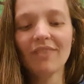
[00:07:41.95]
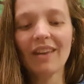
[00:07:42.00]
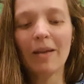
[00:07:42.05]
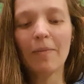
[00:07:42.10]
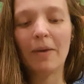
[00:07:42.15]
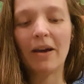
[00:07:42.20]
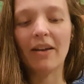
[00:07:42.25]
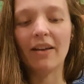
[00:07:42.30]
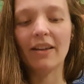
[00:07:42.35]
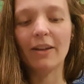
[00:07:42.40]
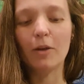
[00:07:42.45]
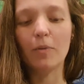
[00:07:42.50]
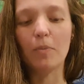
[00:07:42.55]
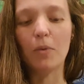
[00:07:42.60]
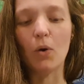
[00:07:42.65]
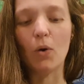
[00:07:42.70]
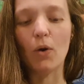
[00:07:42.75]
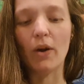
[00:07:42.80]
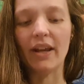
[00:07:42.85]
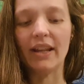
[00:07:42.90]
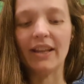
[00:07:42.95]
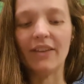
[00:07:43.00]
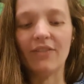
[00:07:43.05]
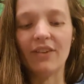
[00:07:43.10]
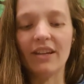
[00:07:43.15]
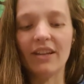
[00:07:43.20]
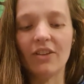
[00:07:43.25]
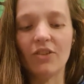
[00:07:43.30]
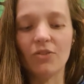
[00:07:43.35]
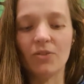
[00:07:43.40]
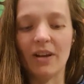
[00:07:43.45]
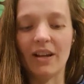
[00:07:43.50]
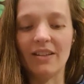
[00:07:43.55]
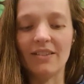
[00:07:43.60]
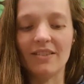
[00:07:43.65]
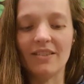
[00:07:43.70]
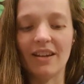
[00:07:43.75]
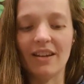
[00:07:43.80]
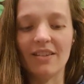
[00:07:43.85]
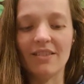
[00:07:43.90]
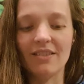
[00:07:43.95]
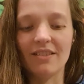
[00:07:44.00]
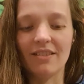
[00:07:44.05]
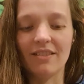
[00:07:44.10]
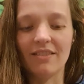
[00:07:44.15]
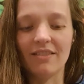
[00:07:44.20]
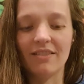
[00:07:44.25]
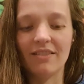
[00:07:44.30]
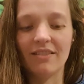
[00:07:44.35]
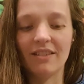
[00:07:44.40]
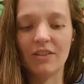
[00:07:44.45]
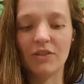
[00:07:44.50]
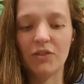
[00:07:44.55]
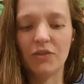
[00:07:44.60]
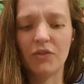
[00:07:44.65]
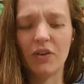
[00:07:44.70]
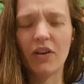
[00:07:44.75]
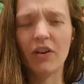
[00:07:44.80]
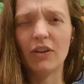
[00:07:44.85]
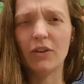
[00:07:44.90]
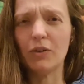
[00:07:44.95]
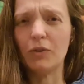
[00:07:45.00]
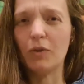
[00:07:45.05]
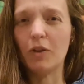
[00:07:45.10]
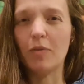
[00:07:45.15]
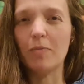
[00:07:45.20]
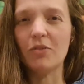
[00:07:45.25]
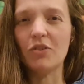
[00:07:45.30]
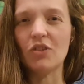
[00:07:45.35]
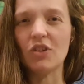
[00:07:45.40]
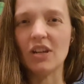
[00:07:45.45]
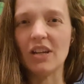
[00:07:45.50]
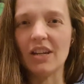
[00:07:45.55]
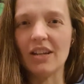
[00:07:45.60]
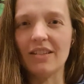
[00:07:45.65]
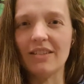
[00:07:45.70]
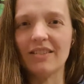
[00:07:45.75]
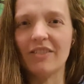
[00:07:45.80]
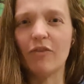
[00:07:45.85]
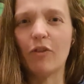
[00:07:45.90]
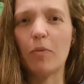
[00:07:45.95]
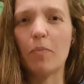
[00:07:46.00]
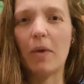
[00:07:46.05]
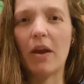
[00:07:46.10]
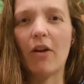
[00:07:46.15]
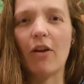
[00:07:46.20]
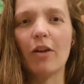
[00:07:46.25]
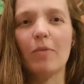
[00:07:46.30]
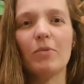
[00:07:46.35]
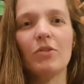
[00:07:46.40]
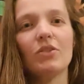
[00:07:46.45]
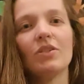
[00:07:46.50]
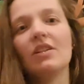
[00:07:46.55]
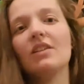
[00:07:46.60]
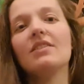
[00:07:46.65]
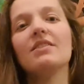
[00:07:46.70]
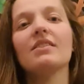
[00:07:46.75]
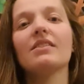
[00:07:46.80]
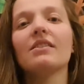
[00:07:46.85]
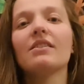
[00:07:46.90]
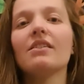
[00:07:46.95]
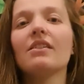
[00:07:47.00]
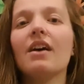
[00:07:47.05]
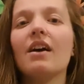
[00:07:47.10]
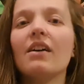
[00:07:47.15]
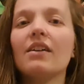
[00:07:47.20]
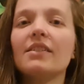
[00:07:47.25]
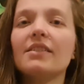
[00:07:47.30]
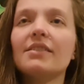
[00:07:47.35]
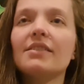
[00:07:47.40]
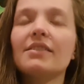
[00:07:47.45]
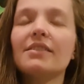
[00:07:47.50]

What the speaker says: about a little boy living in a train station. He's very good with machines and repairing machines and clocks.